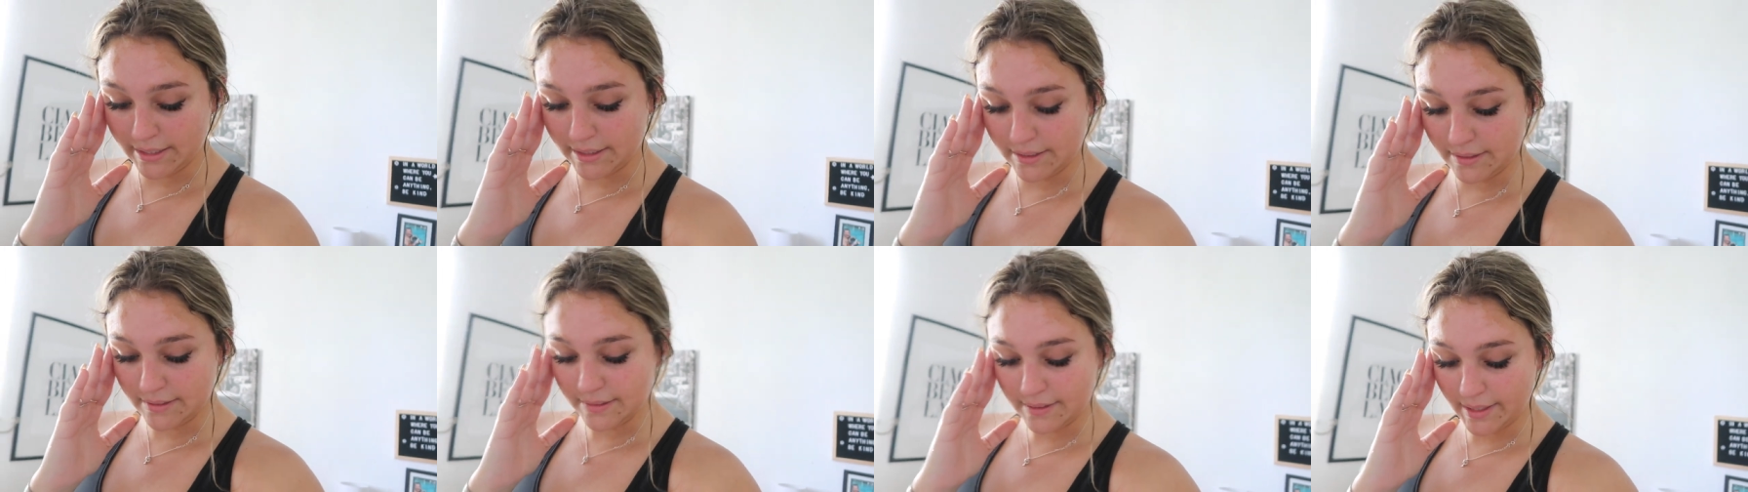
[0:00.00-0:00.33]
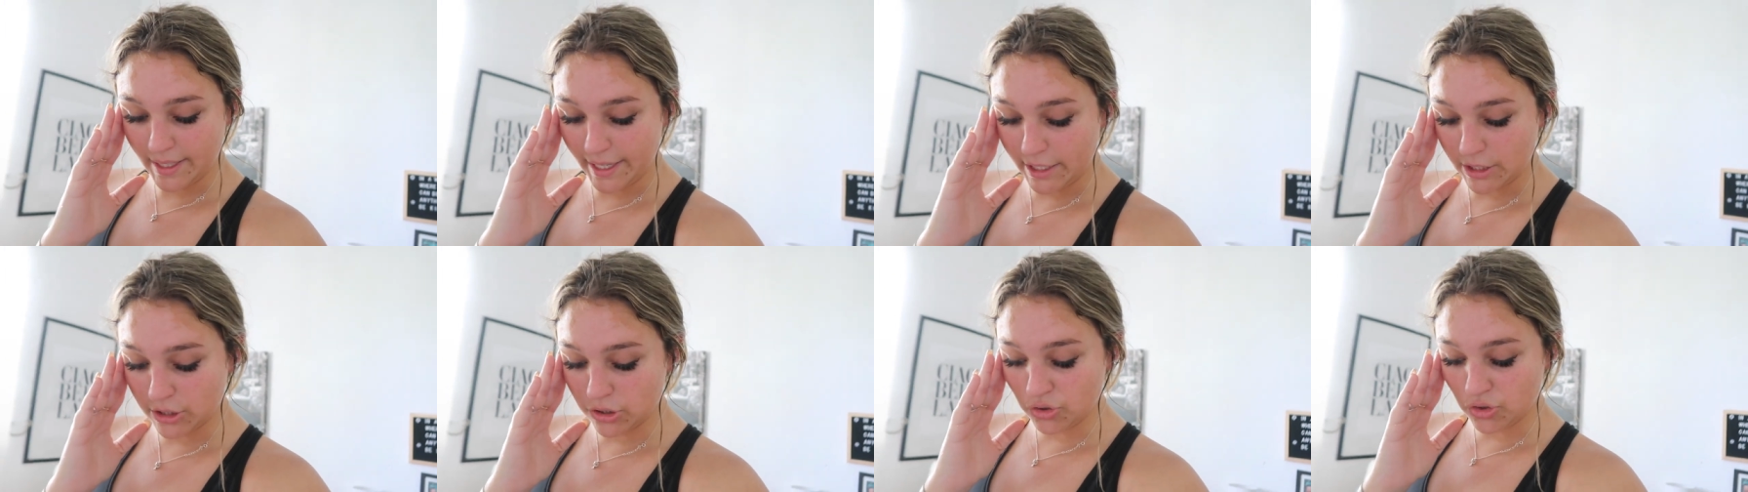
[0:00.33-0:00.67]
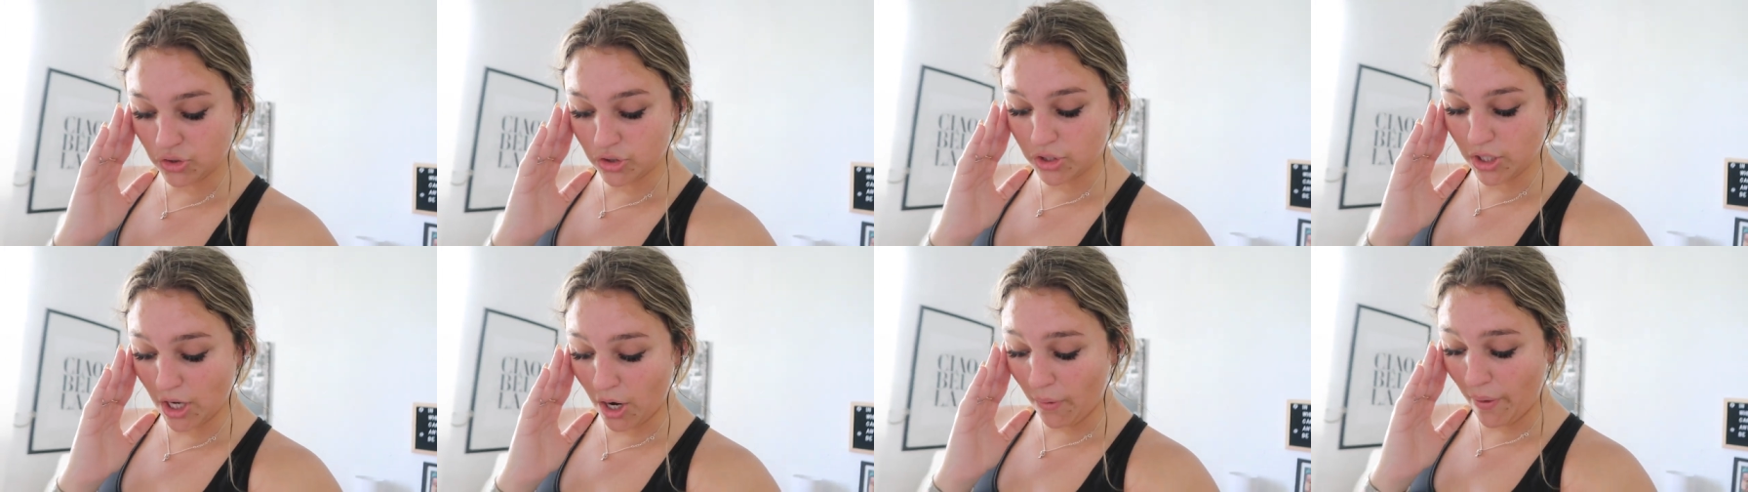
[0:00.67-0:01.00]
he's like
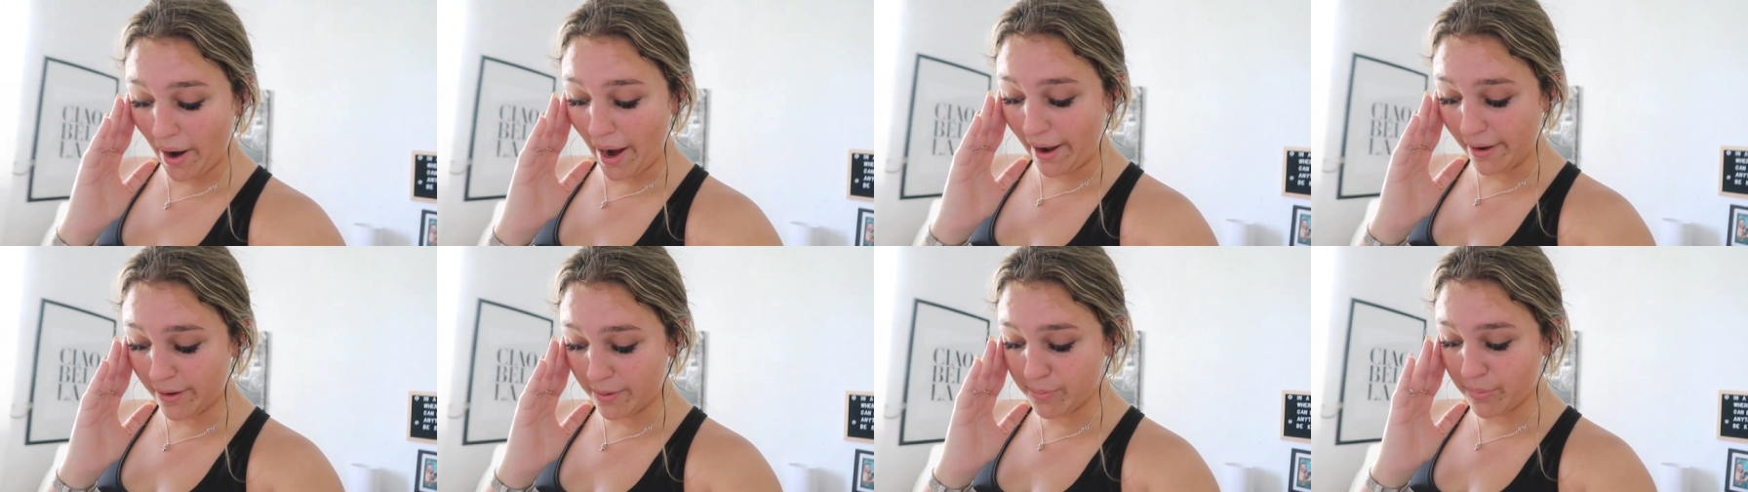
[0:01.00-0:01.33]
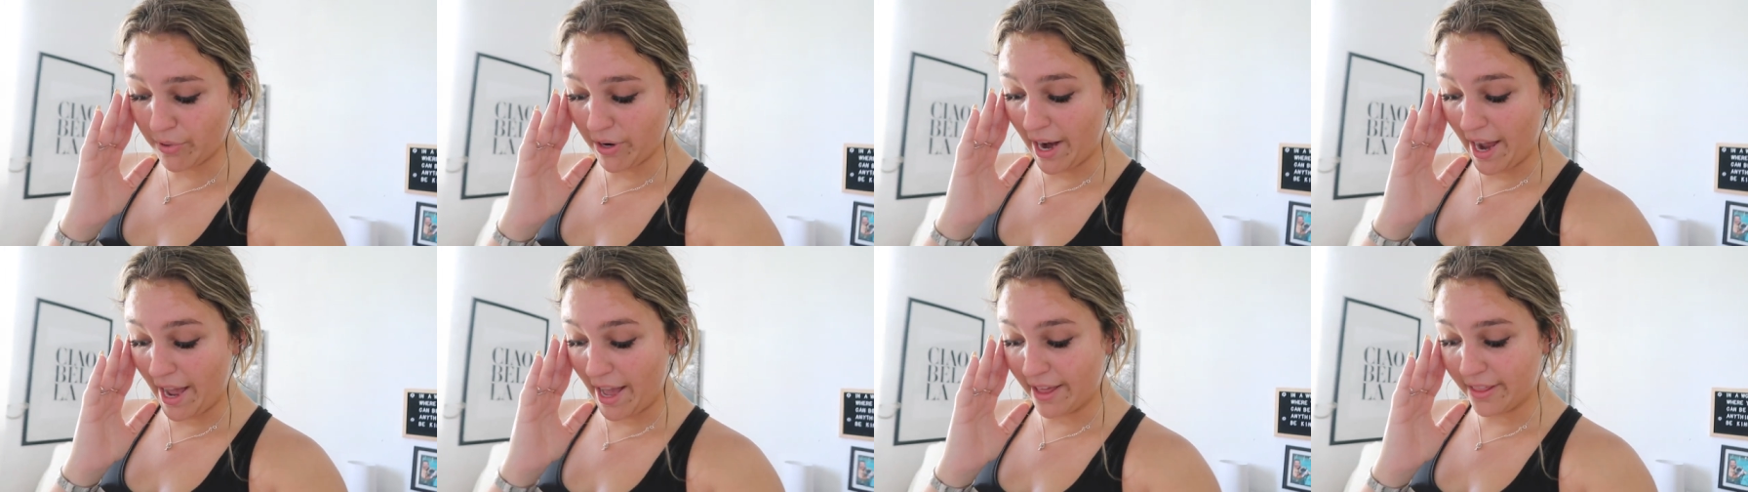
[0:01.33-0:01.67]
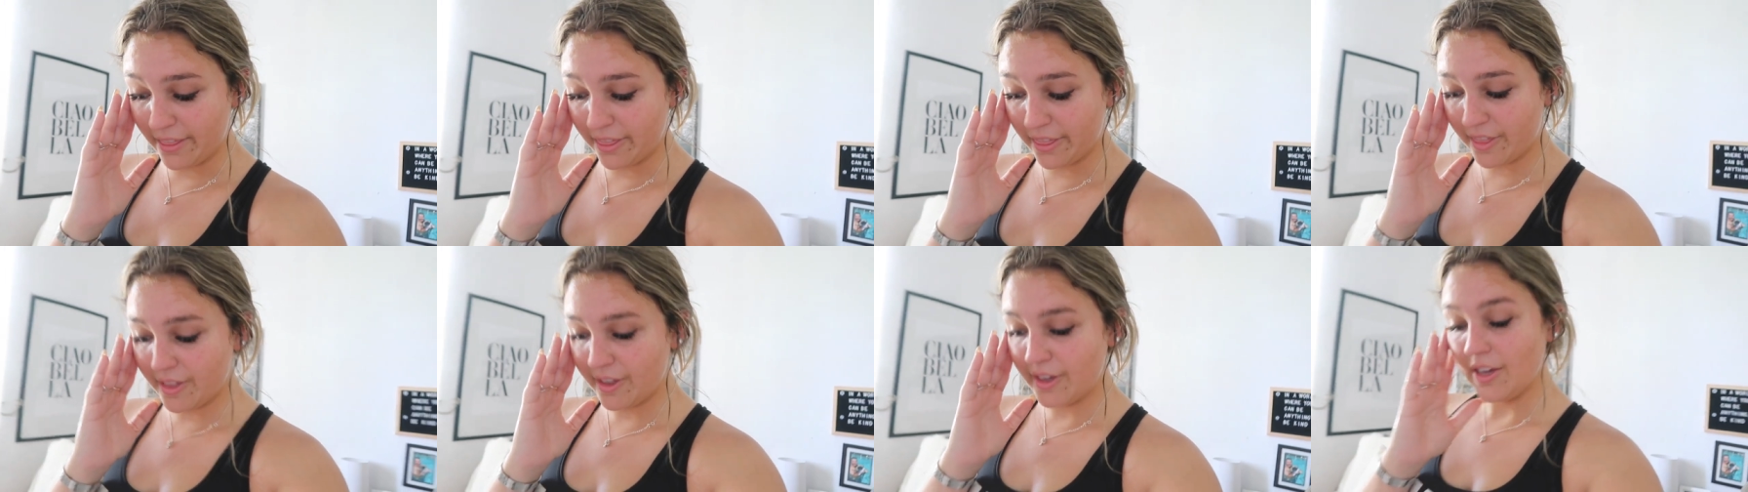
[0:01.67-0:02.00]
so out of breath.